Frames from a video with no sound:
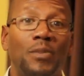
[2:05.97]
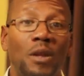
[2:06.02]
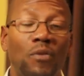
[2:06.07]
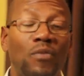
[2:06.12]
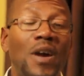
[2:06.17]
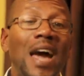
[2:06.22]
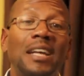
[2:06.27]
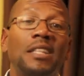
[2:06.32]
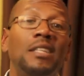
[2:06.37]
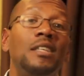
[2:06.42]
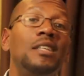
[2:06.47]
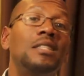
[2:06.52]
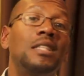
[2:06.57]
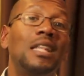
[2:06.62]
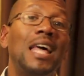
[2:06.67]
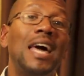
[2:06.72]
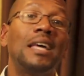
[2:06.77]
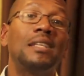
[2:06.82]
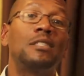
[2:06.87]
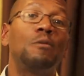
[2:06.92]
In fact, in his
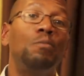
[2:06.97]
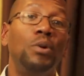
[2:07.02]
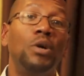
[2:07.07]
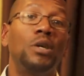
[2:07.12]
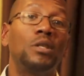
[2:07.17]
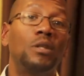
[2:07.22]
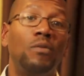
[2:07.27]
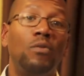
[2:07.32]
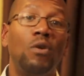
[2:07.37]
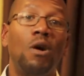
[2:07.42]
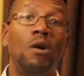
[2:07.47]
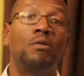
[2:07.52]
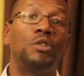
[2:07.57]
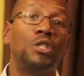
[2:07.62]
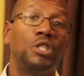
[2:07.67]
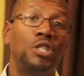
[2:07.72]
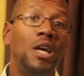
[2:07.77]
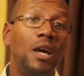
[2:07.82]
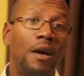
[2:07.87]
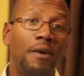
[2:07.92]
last book, The Four Hour
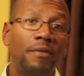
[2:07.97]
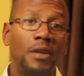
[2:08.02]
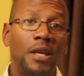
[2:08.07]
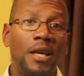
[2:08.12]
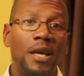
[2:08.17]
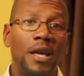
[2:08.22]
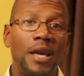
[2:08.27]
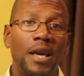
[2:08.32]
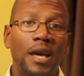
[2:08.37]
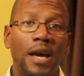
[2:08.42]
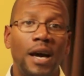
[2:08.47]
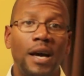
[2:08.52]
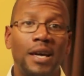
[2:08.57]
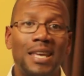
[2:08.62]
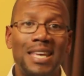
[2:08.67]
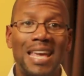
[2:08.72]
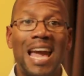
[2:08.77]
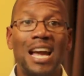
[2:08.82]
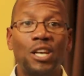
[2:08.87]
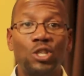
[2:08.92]
Chef, uh,
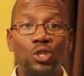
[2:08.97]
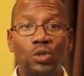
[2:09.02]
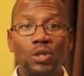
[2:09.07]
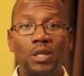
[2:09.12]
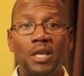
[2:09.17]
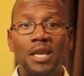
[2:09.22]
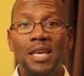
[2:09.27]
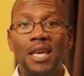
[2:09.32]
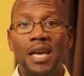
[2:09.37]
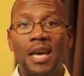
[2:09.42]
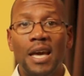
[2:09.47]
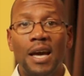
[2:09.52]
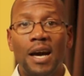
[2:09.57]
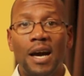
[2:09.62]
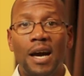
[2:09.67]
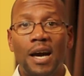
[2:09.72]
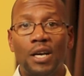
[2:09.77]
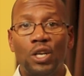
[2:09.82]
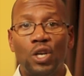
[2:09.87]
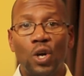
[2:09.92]
he actually
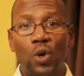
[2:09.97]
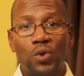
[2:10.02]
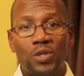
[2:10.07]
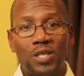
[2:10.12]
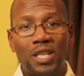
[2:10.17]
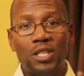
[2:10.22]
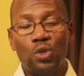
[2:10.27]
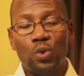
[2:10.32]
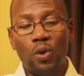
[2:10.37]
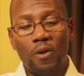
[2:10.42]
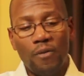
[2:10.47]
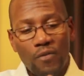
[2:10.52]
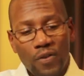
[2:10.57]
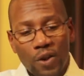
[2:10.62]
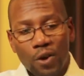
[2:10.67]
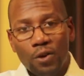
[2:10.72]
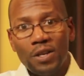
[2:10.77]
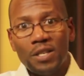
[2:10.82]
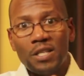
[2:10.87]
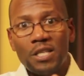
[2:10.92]
uh, goes into a
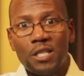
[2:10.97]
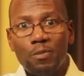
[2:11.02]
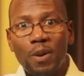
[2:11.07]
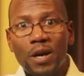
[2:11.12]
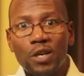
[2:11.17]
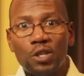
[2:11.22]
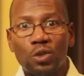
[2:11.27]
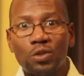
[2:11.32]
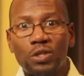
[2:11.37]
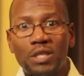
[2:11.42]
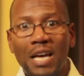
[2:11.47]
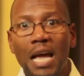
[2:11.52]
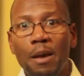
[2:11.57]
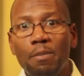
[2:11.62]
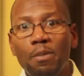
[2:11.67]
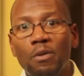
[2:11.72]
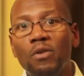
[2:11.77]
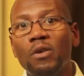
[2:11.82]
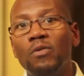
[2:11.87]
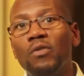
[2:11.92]
very special
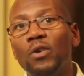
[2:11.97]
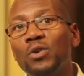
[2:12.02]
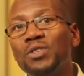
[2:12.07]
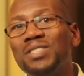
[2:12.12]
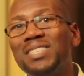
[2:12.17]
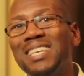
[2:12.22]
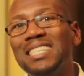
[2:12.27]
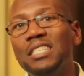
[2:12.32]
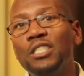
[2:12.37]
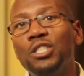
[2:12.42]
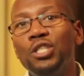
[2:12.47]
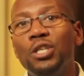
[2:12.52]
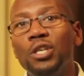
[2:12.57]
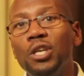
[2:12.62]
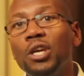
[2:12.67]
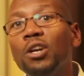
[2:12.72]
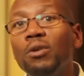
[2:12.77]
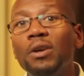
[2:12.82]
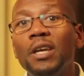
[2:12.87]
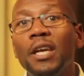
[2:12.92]
type of reverse
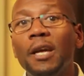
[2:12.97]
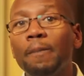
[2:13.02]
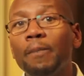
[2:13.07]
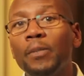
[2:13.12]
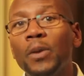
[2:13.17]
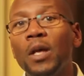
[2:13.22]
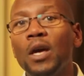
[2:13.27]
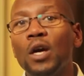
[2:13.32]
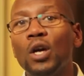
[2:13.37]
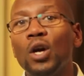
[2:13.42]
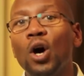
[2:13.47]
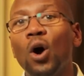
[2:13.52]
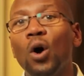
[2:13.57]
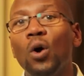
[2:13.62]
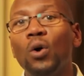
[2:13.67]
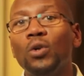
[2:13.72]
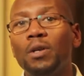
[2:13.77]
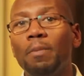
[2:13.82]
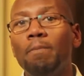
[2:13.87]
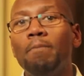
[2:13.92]
engineering
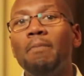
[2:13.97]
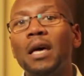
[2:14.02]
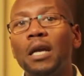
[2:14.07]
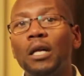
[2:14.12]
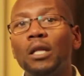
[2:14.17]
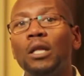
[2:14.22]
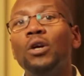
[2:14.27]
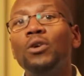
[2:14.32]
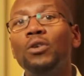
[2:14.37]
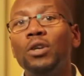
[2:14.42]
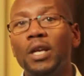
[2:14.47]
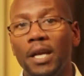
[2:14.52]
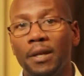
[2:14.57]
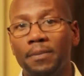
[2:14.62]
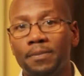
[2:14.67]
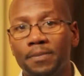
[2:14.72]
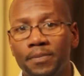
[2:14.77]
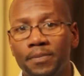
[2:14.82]
called meta learning.